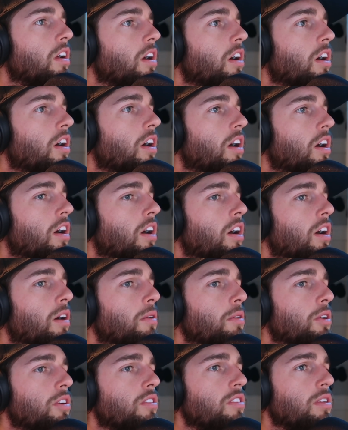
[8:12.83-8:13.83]

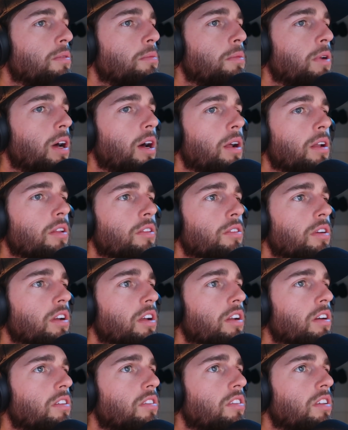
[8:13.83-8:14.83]
Learned something about a
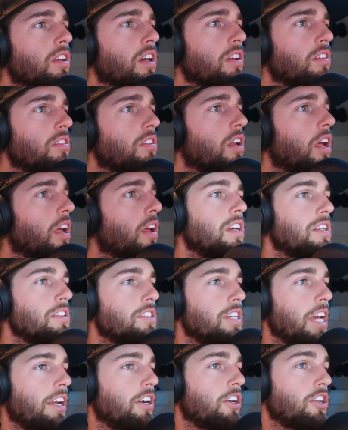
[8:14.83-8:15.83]
300ZX today.
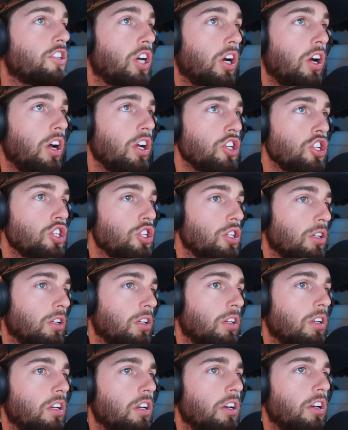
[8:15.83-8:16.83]
Tanner Dosh,
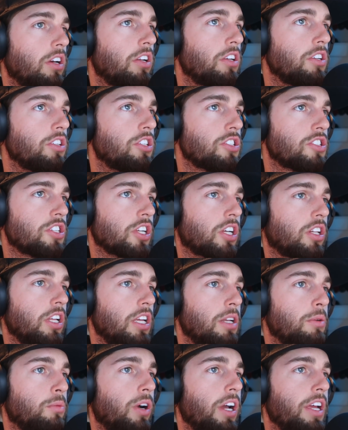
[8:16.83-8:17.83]
just a
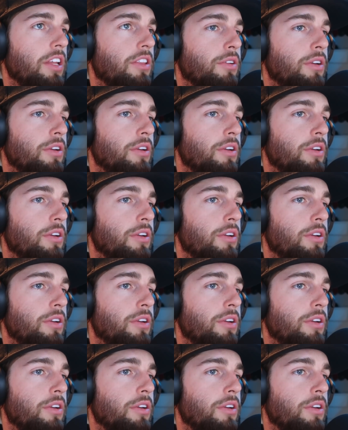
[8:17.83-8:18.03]
clean white